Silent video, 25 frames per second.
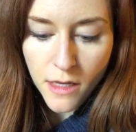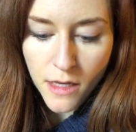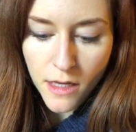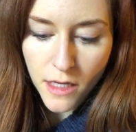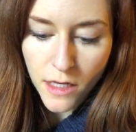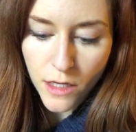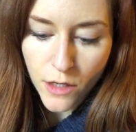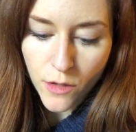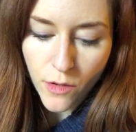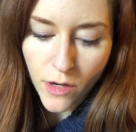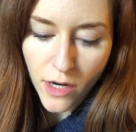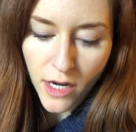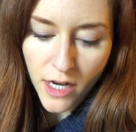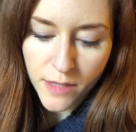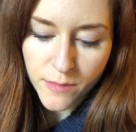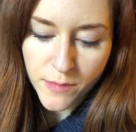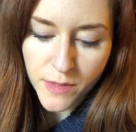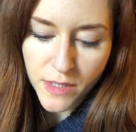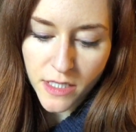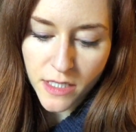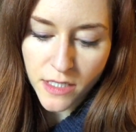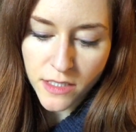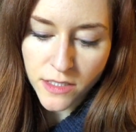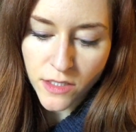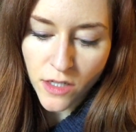He cried
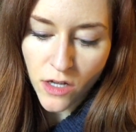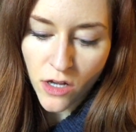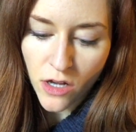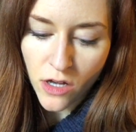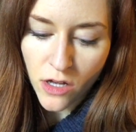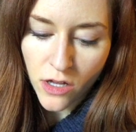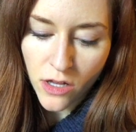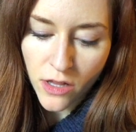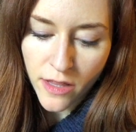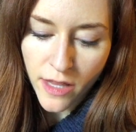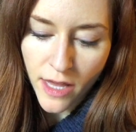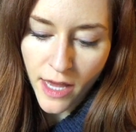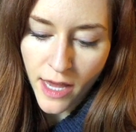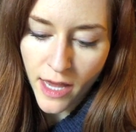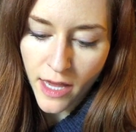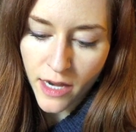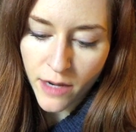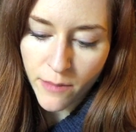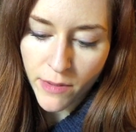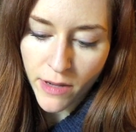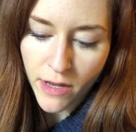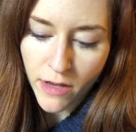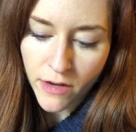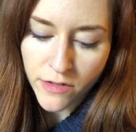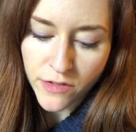because all that
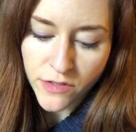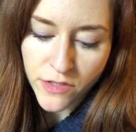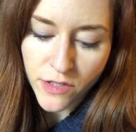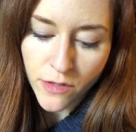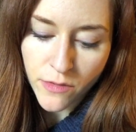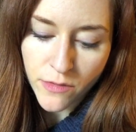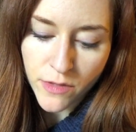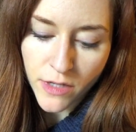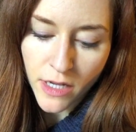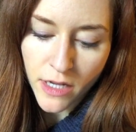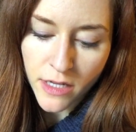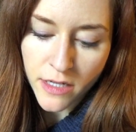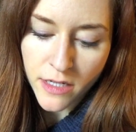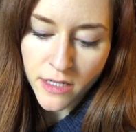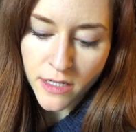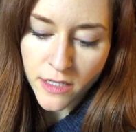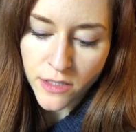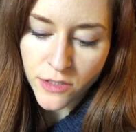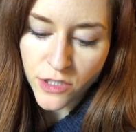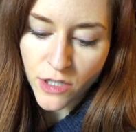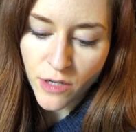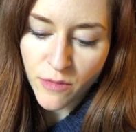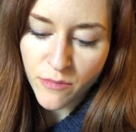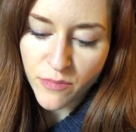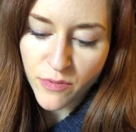about a donut and a
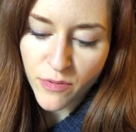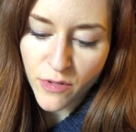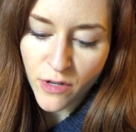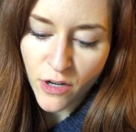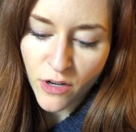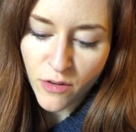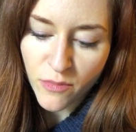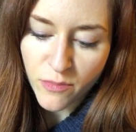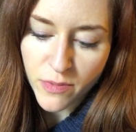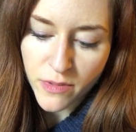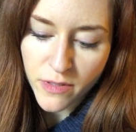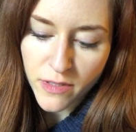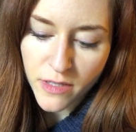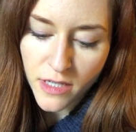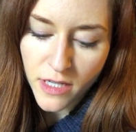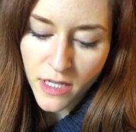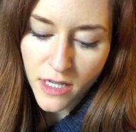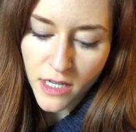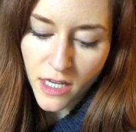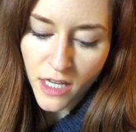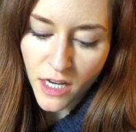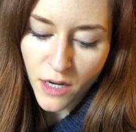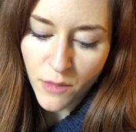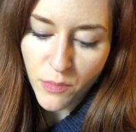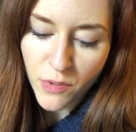jump rope
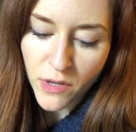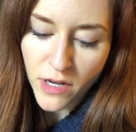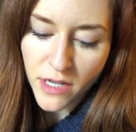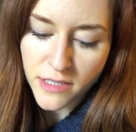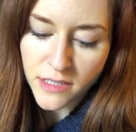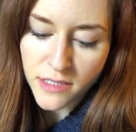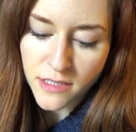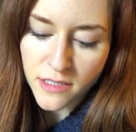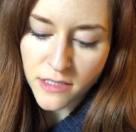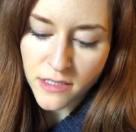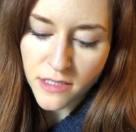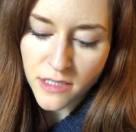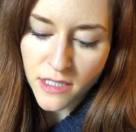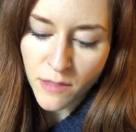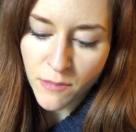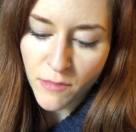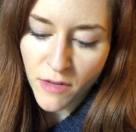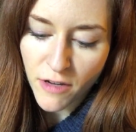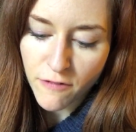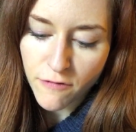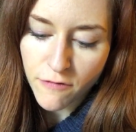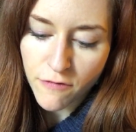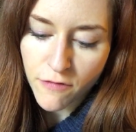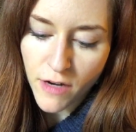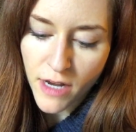and a present and
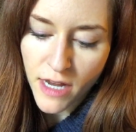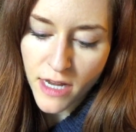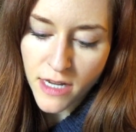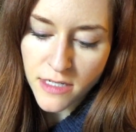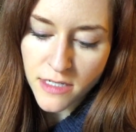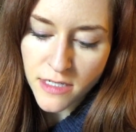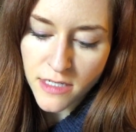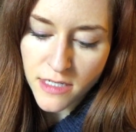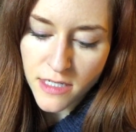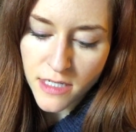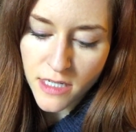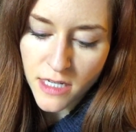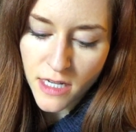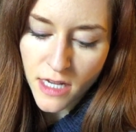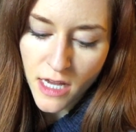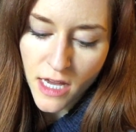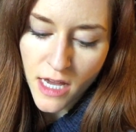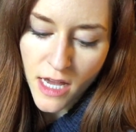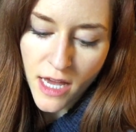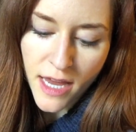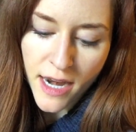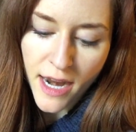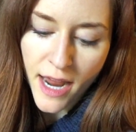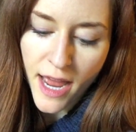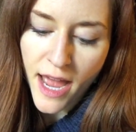my friend
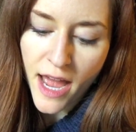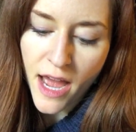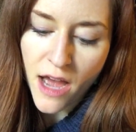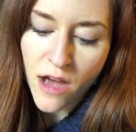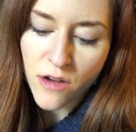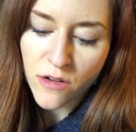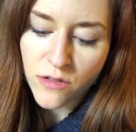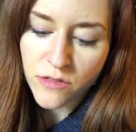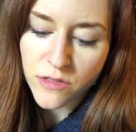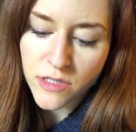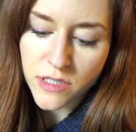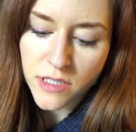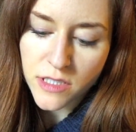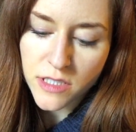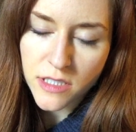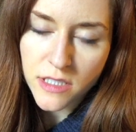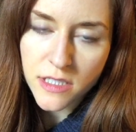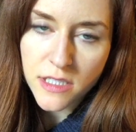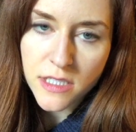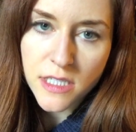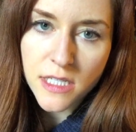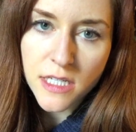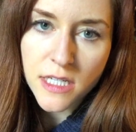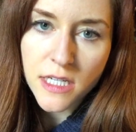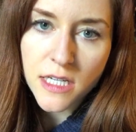and a
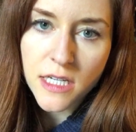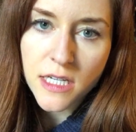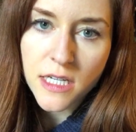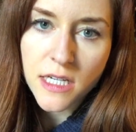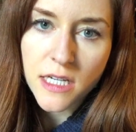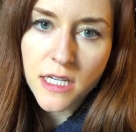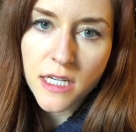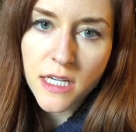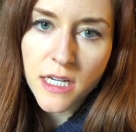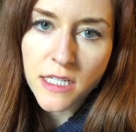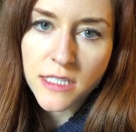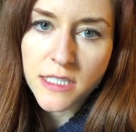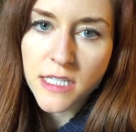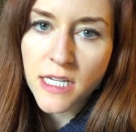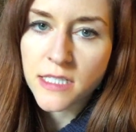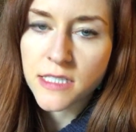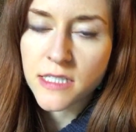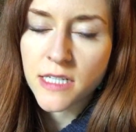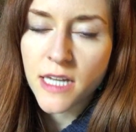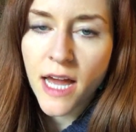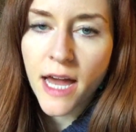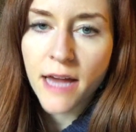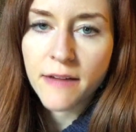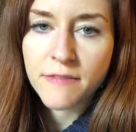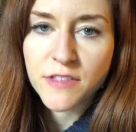house, it
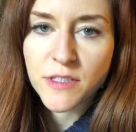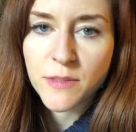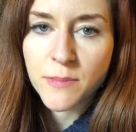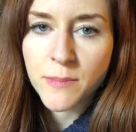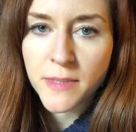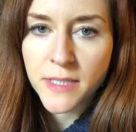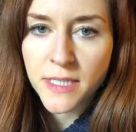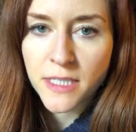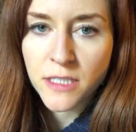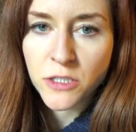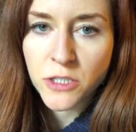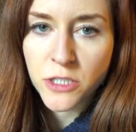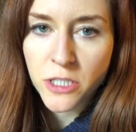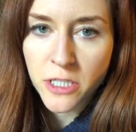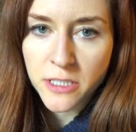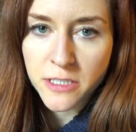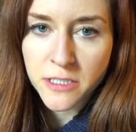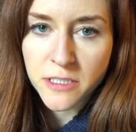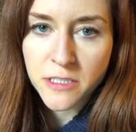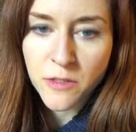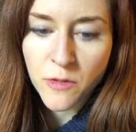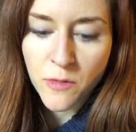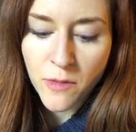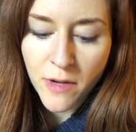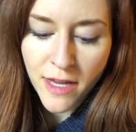doesn't have to be
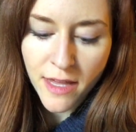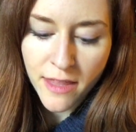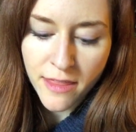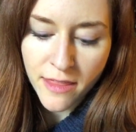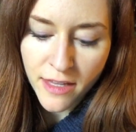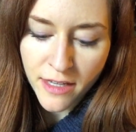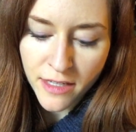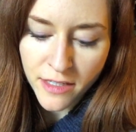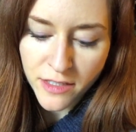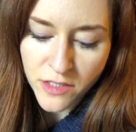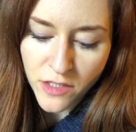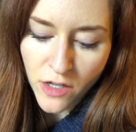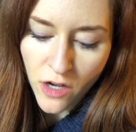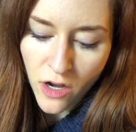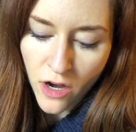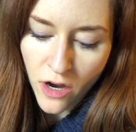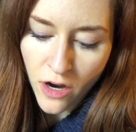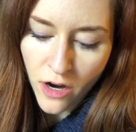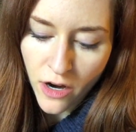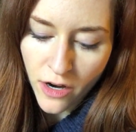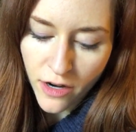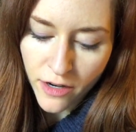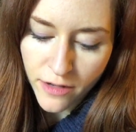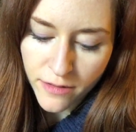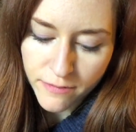just the way things
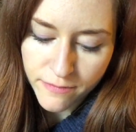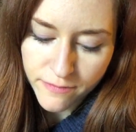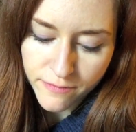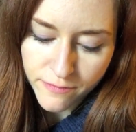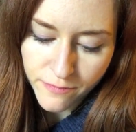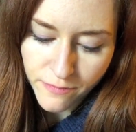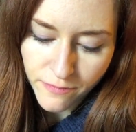are.